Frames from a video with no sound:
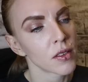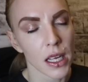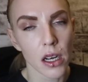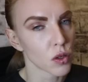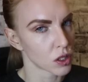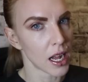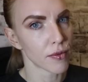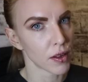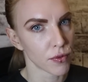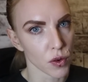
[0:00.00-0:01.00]
then I'll just
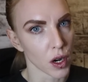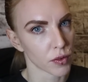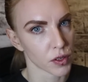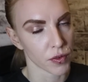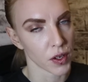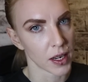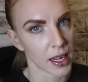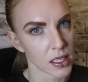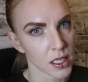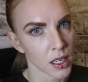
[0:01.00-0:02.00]
have that food after a few
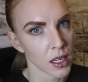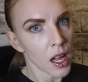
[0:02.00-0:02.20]
days,